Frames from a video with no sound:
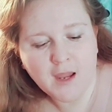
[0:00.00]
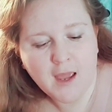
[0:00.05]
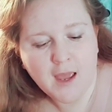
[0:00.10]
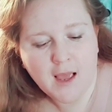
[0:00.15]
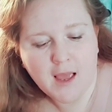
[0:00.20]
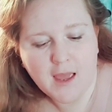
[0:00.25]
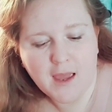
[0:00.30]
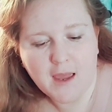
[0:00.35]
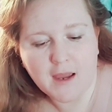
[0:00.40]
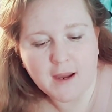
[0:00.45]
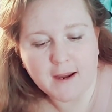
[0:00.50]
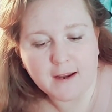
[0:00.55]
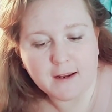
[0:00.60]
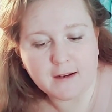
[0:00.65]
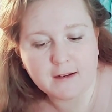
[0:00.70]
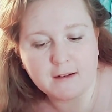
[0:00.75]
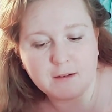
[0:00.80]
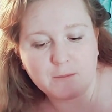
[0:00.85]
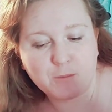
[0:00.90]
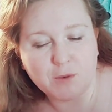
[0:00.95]

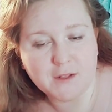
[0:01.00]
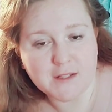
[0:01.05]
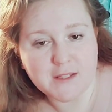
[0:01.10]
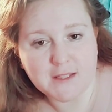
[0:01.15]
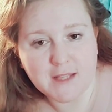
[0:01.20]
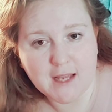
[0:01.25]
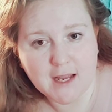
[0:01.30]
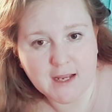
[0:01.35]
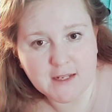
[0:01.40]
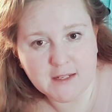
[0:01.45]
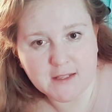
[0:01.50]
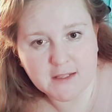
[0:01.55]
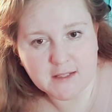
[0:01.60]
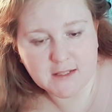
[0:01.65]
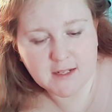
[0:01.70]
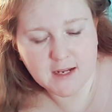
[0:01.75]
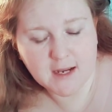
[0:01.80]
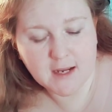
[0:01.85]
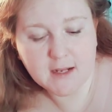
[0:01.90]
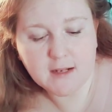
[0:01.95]
And once that is
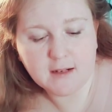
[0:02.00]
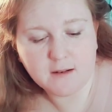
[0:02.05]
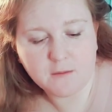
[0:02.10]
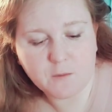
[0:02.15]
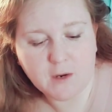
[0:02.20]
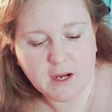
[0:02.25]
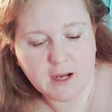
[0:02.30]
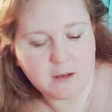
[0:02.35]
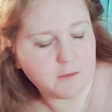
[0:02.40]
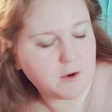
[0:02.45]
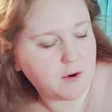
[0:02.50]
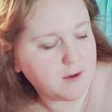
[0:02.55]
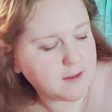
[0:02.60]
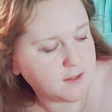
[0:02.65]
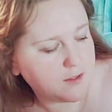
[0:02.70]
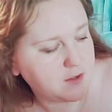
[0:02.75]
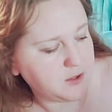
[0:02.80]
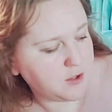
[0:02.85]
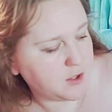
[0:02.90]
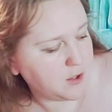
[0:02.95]
done, what I'm going
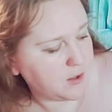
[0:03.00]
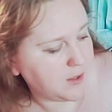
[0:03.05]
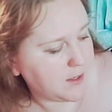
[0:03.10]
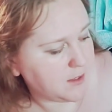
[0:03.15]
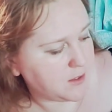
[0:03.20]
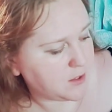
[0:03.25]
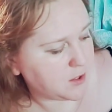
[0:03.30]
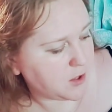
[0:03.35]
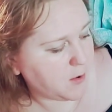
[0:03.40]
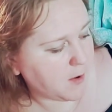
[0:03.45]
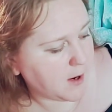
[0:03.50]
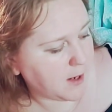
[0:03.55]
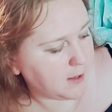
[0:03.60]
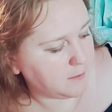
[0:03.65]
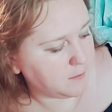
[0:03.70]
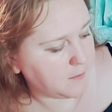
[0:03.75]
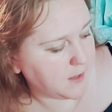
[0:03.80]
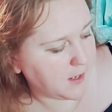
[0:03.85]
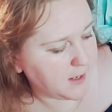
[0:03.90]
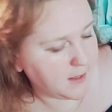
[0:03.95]
to do is go
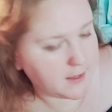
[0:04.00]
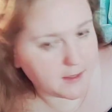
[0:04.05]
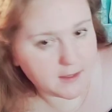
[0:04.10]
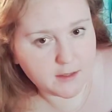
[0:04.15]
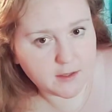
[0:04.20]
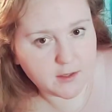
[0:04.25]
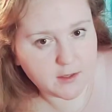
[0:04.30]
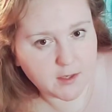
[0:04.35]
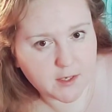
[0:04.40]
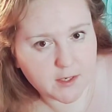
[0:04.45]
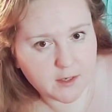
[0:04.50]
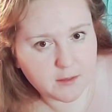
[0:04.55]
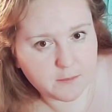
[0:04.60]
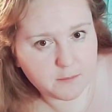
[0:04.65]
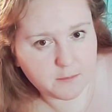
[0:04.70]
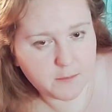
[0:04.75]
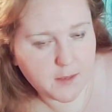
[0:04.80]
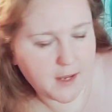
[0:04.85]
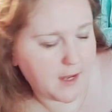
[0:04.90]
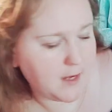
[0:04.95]
on my Cricut
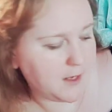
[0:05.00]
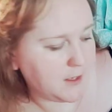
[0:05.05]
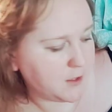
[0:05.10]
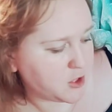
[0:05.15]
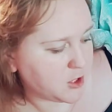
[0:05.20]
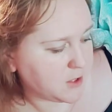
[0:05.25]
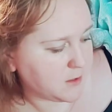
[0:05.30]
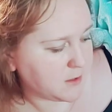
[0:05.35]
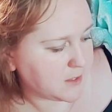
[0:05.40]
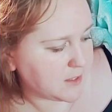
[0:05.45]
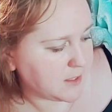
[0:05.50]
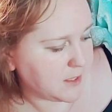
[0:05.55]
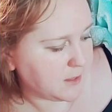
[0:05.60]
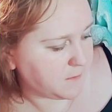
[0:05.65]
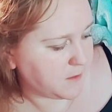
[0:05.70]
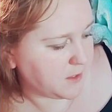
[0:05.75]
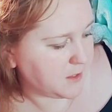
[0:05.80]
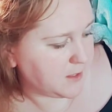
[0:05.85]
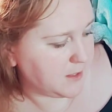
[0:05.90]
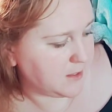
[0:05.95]
page and see if
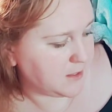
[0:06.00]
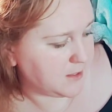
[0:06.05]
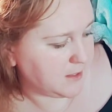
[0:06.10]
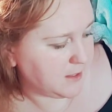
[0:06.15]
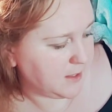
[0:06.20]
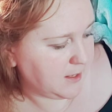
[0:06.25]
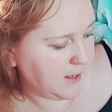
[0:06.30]
there is any